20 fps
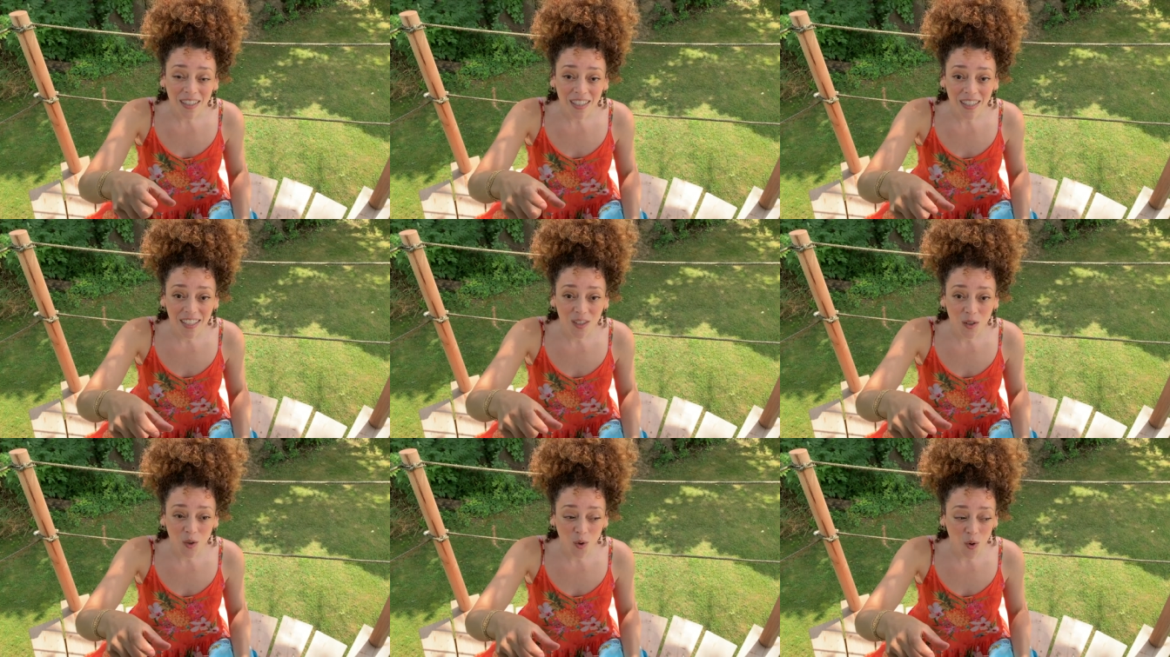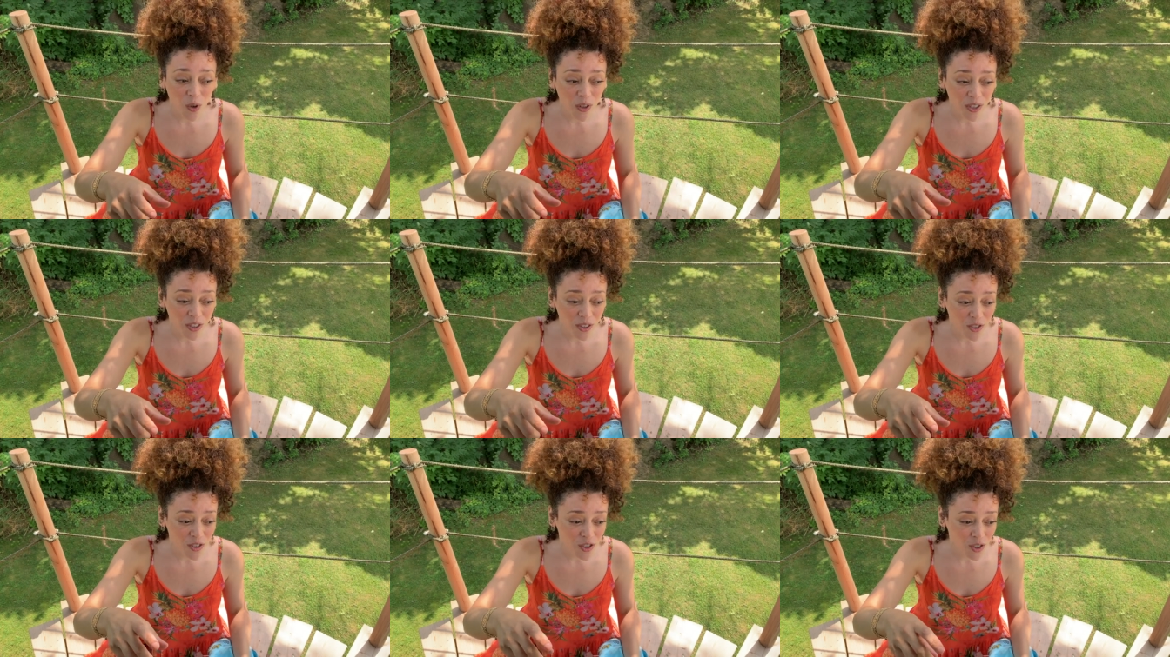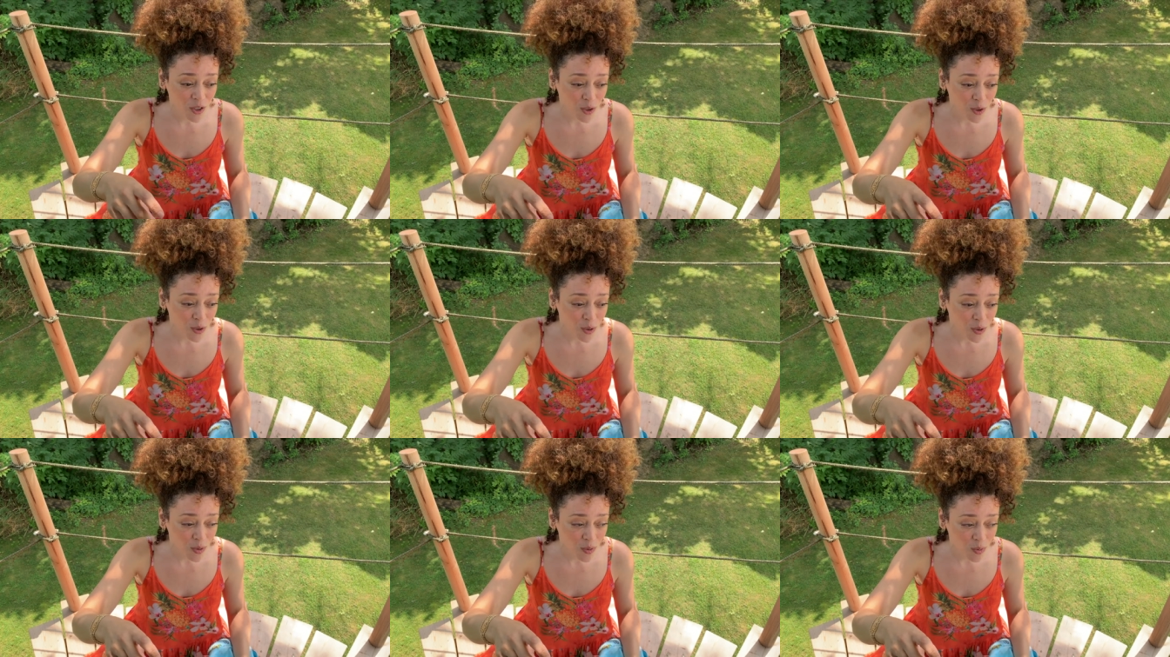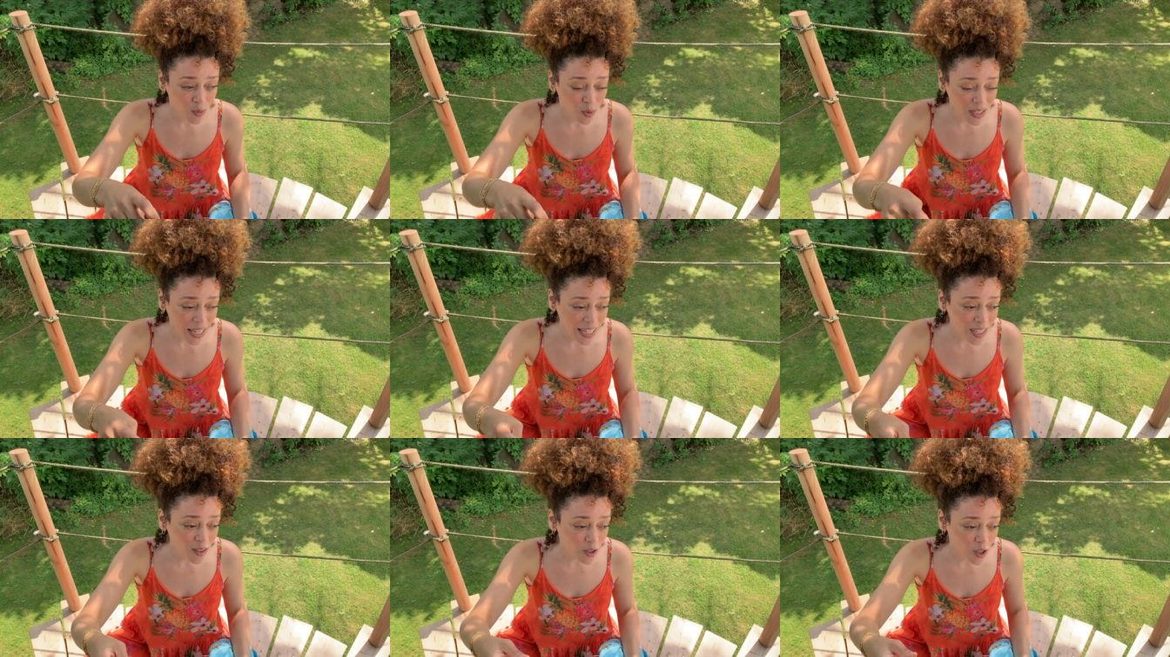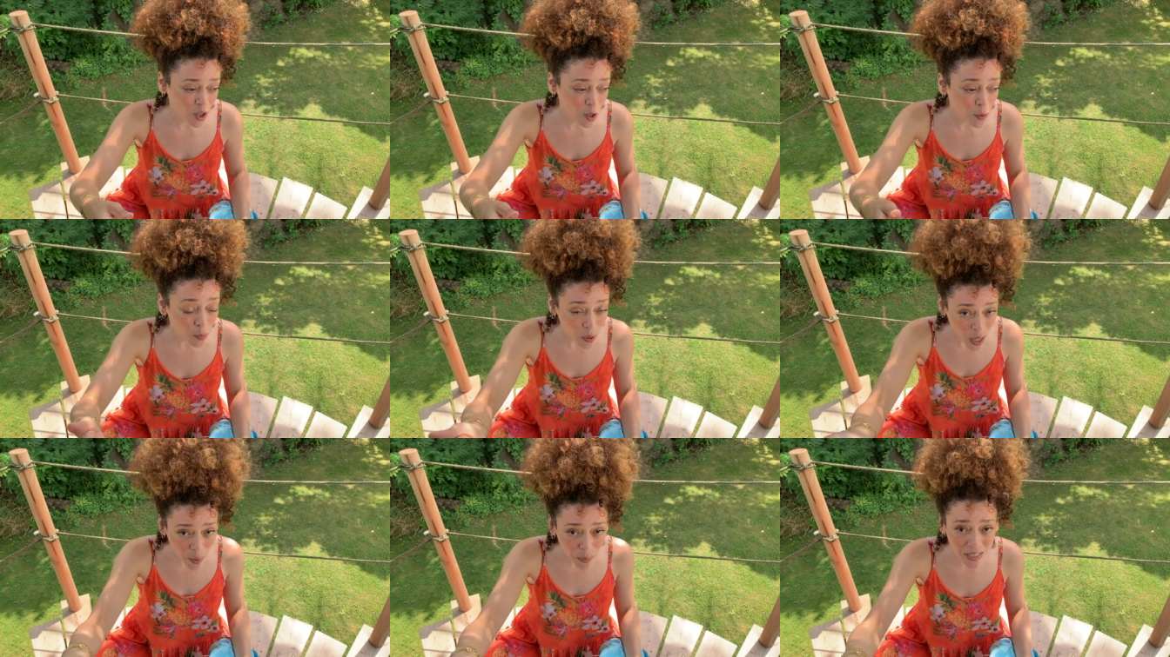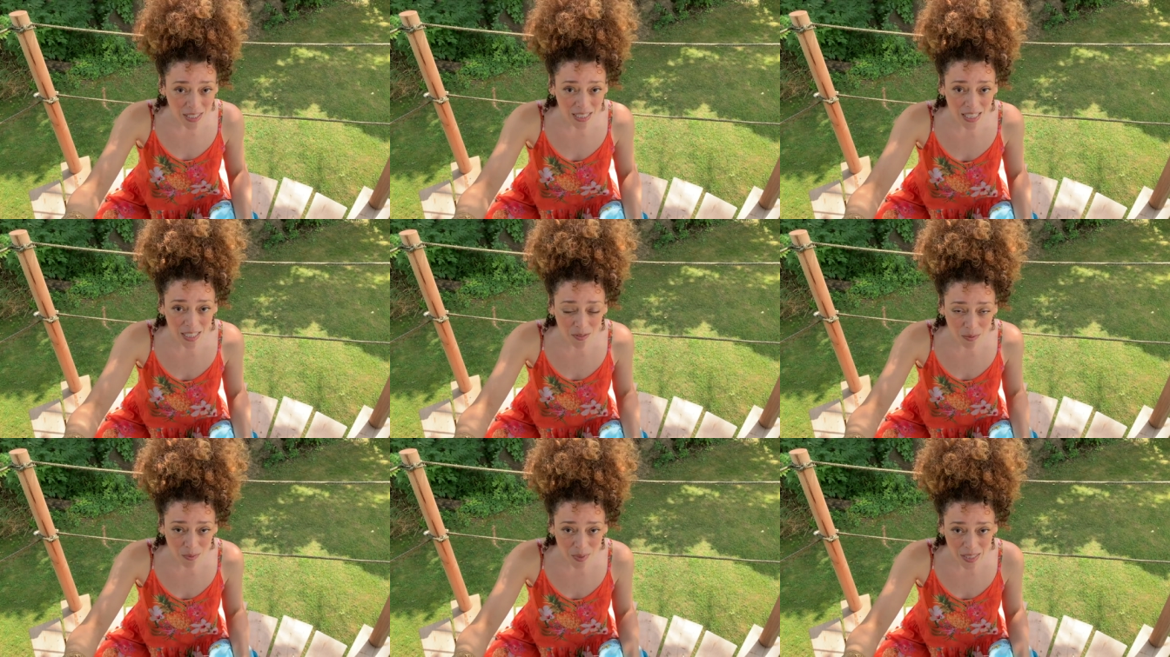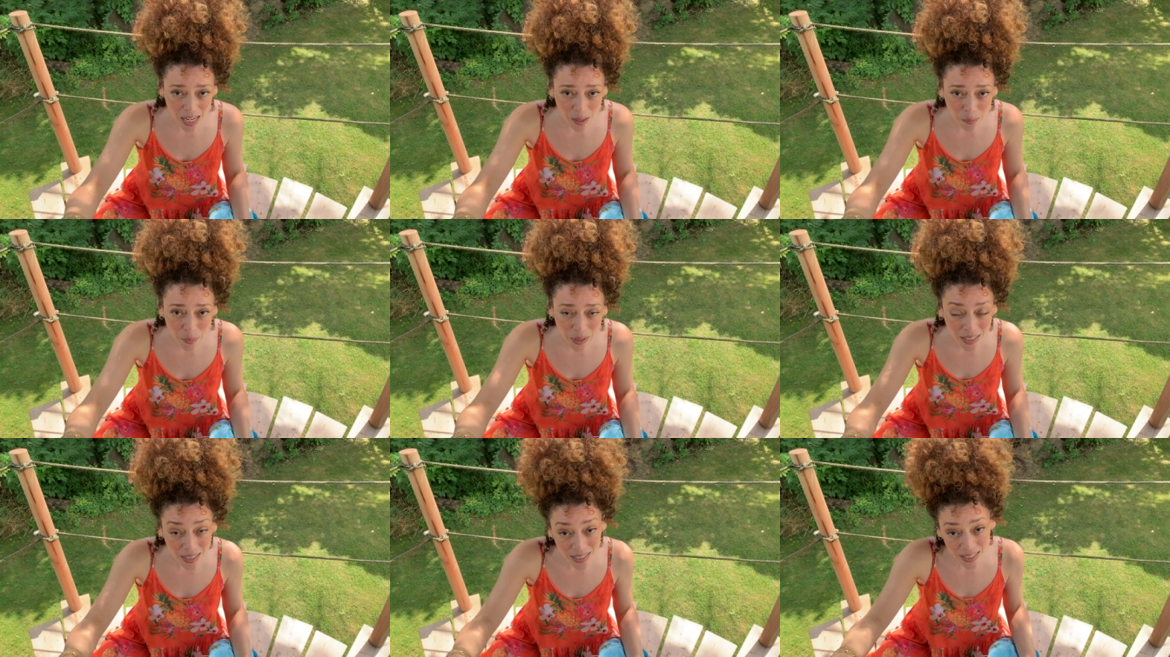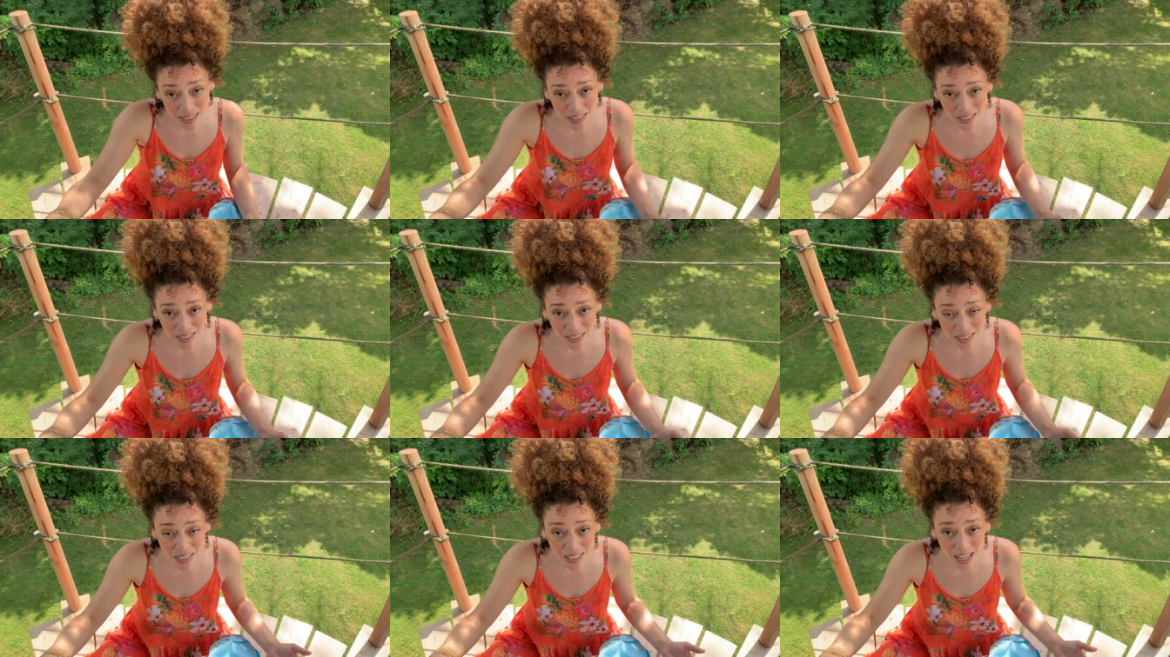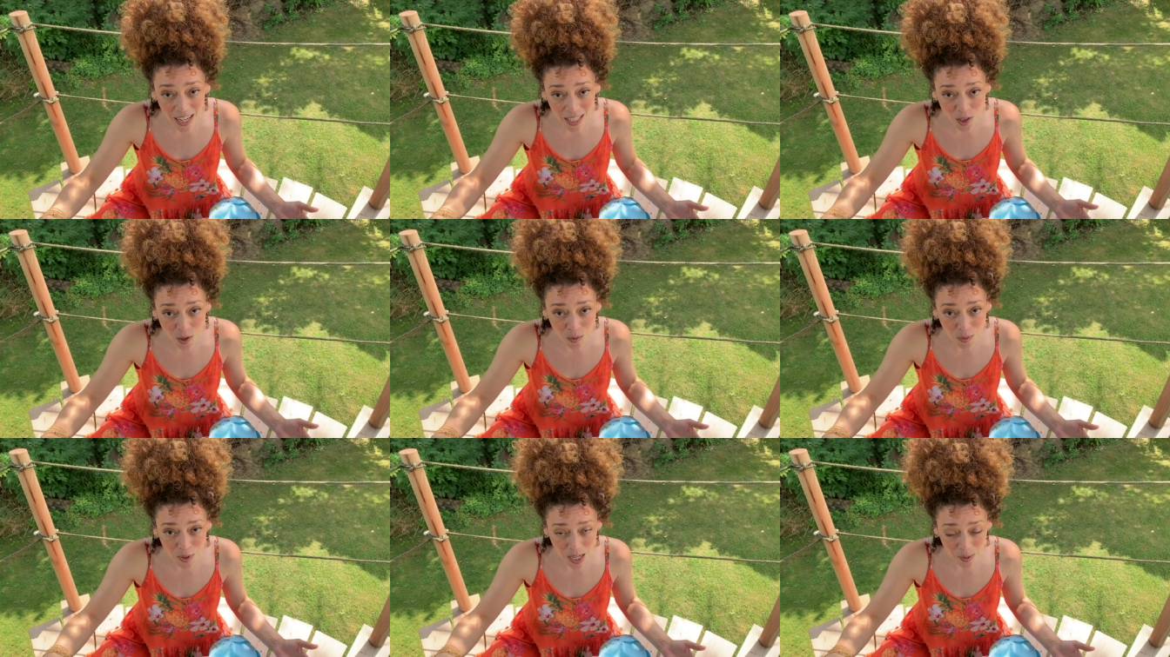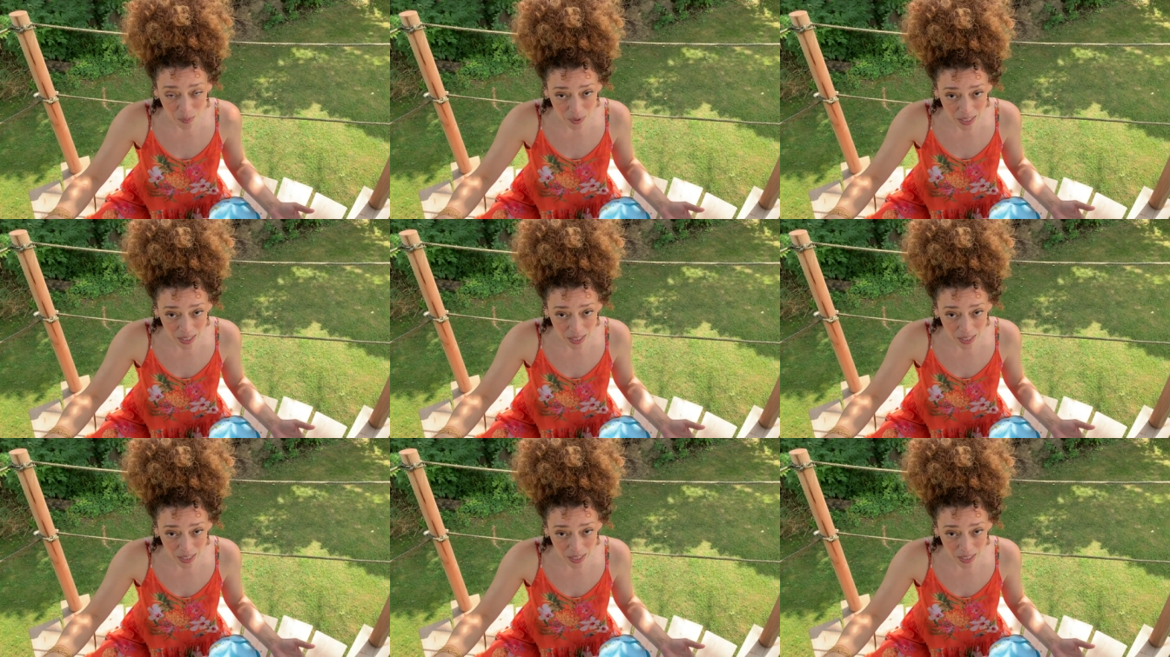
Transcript: in order to, well, I don't know, probably to save some time, because listen, it's a costume shop.